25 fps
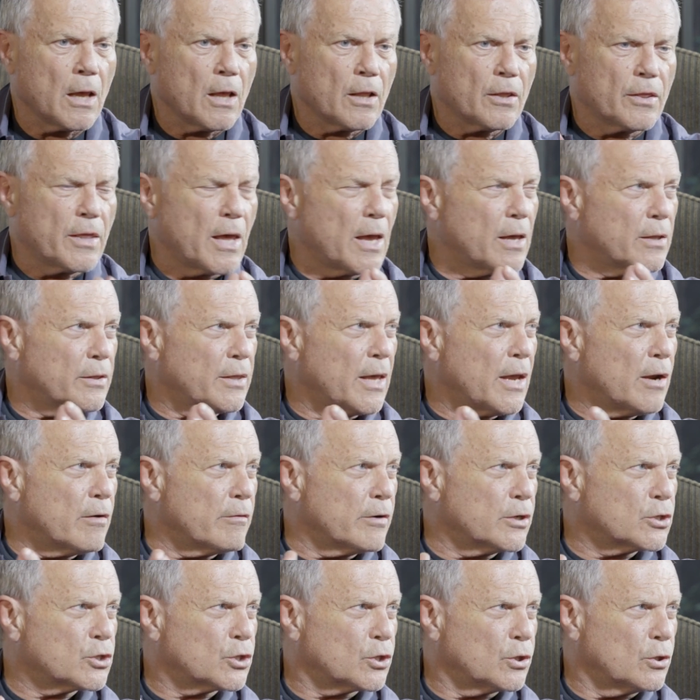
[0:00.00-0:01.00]
Their
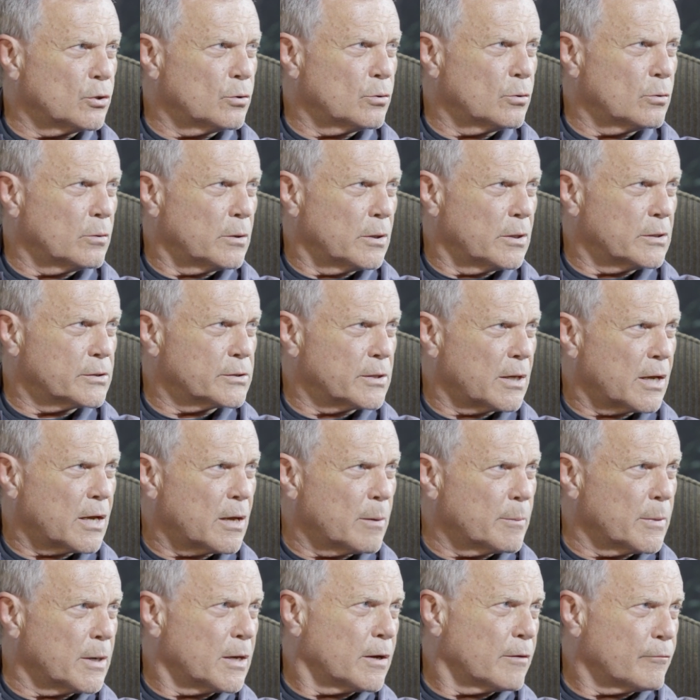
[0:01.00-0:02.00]
issue is they
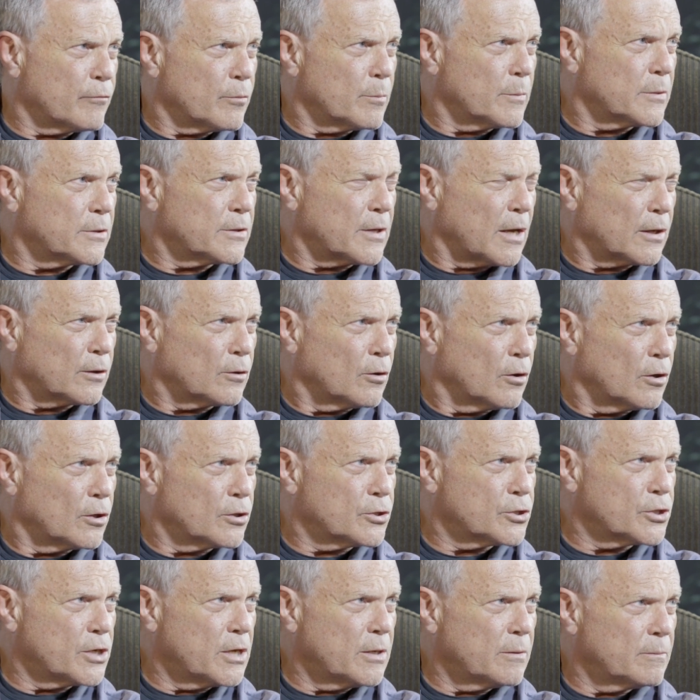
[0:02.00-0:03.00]
come at it from the
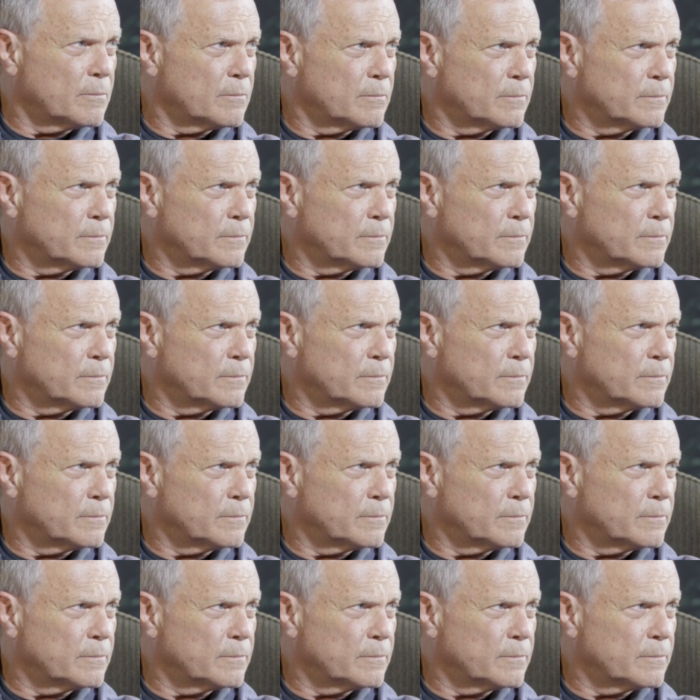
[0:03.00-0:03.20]
technology,